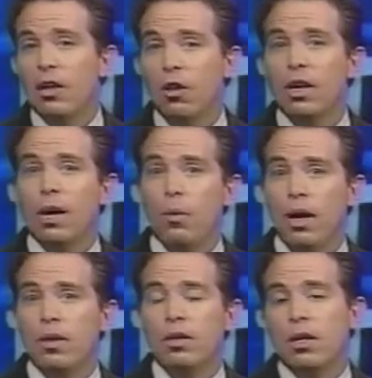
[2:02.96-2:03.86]
a look at
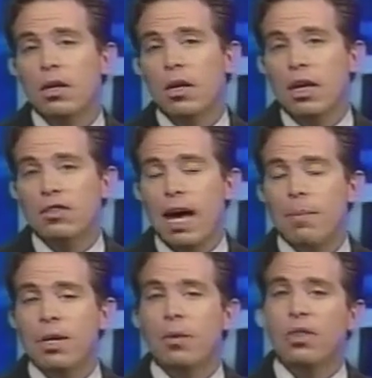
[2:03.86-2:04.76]
what is
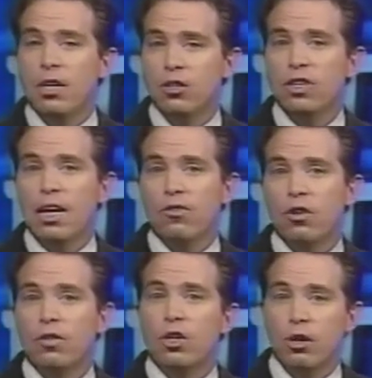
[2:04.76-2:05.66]
happening with their Stat
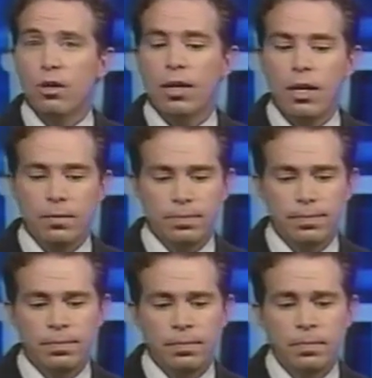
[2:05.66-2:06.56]
Server currently.
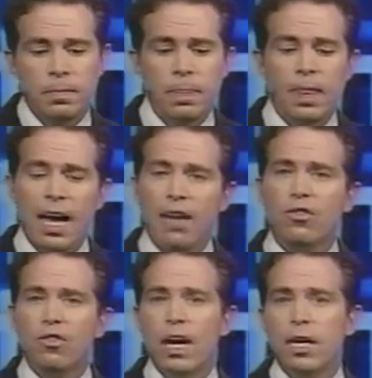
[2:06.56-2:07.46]
As
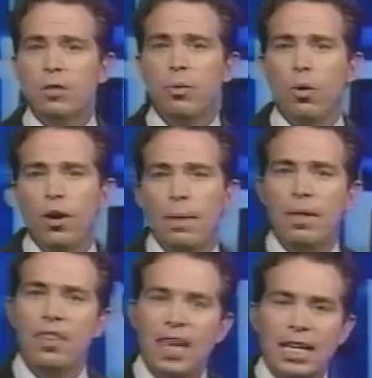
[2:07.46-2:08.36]
the site gets pulled up,
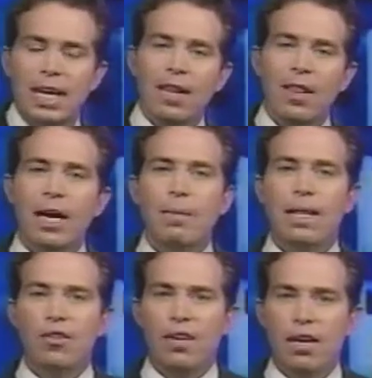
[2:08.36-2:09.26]
the thing that I like
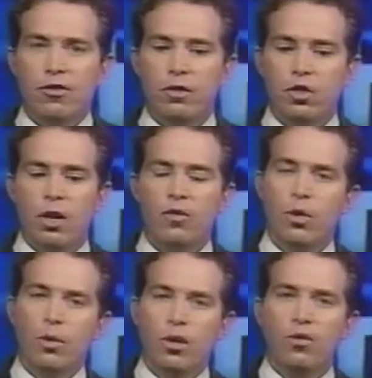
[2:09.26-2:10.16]
about the Stat Server software
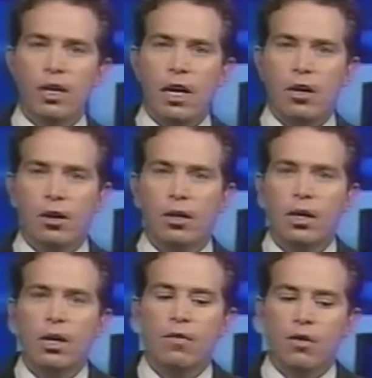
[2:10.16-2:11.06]
we're using here
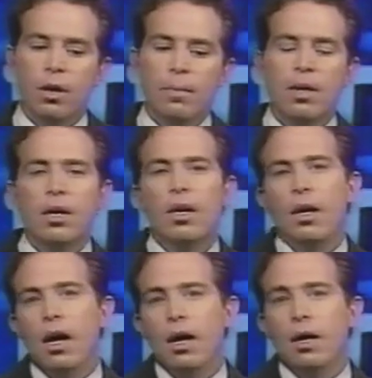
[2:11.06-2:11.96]
from
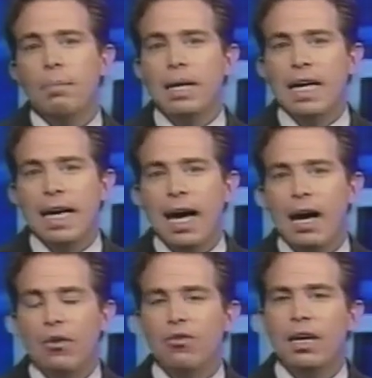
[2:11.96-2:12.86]
Media
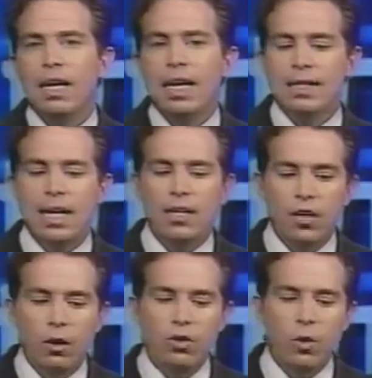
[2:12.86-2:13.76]
House is that it
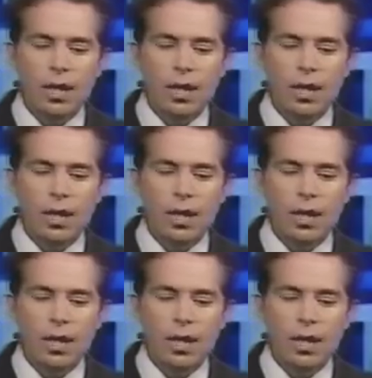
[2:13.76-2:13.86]
tells you